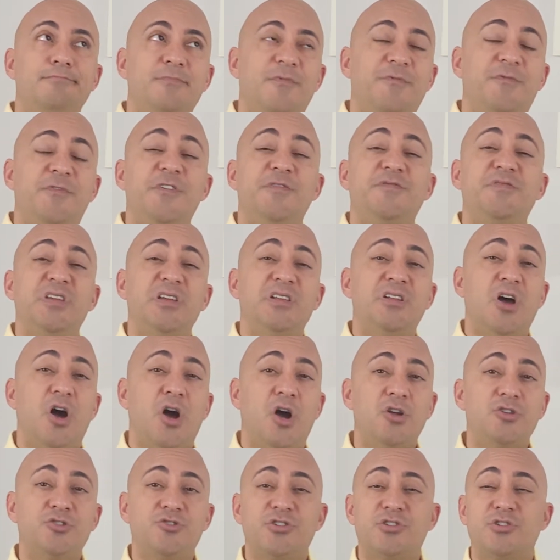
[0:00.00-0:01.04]

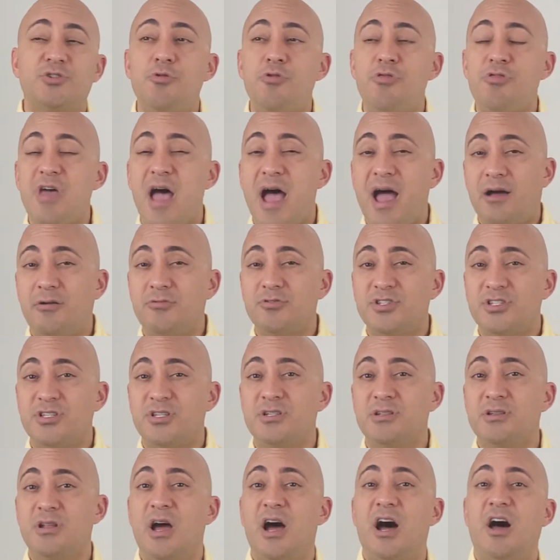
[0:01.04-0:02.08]
$1,500,
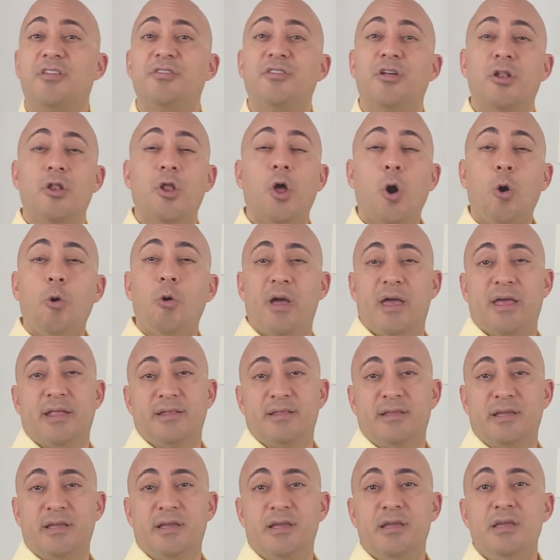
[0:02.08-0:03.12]
$2,000 on the low
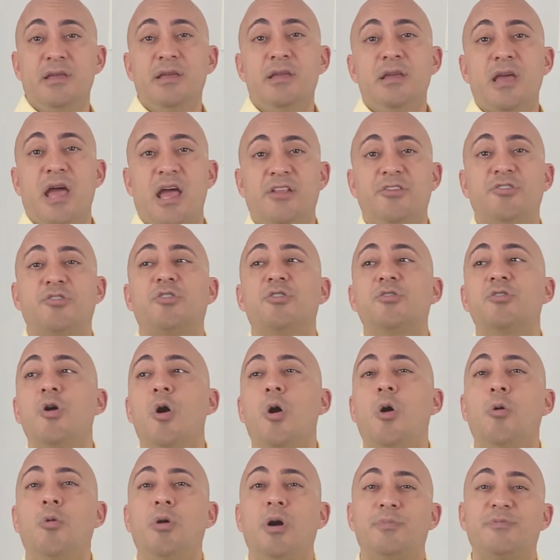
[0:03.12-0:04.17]
end, and you can
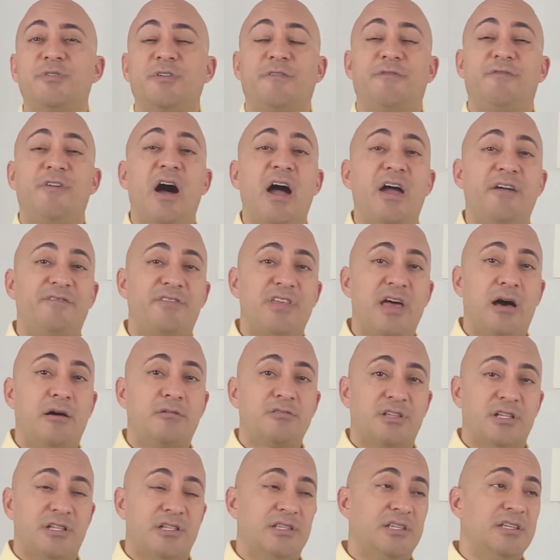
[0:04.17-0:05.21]
go up to
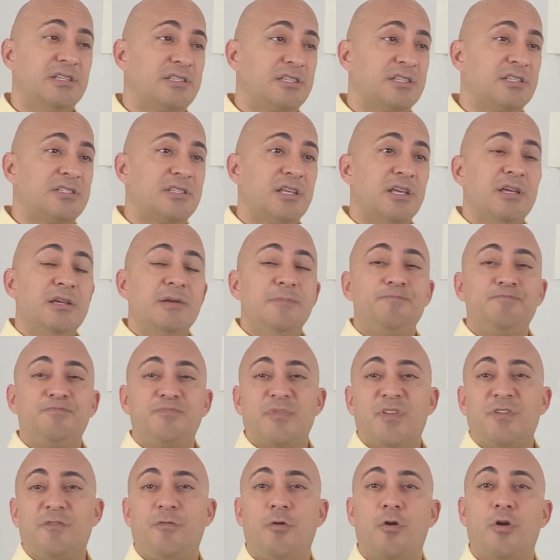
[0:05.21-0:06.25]
$5,000. This is
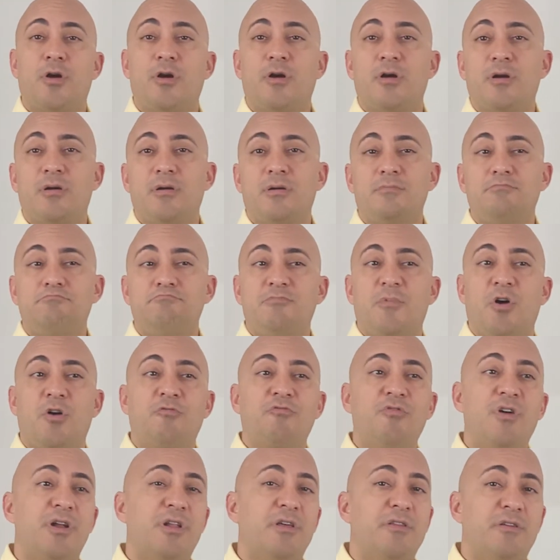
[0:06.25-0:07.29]
for a
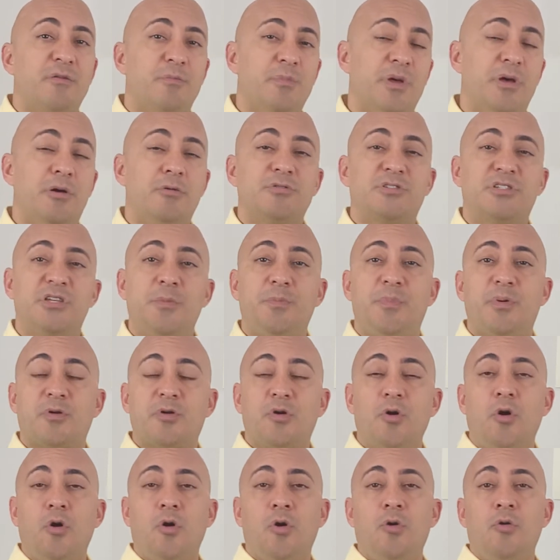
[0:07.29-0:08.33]
run-of-the-mill
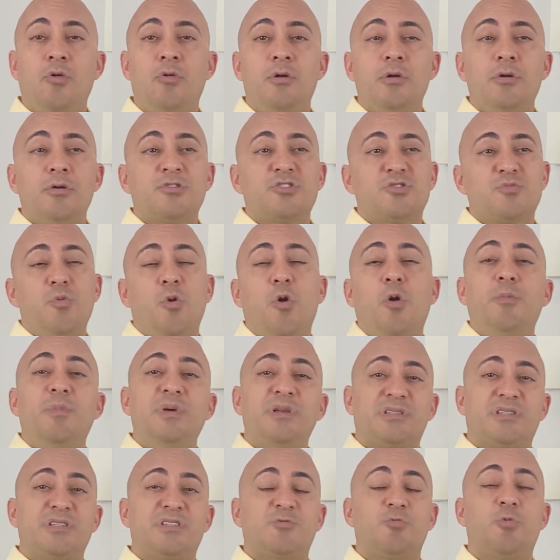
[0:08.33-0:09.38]
typical small
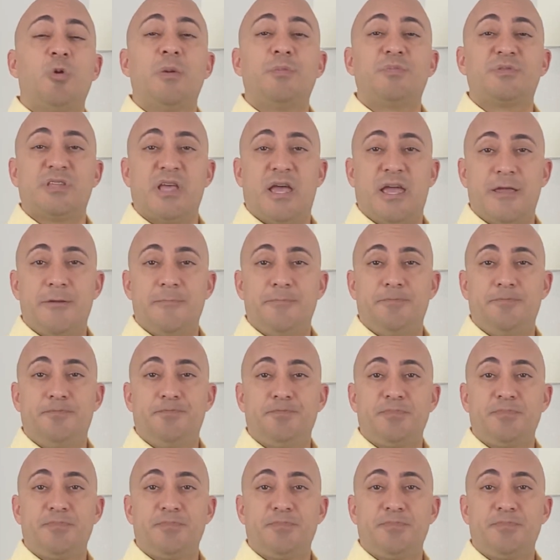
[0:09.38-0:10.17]
business website.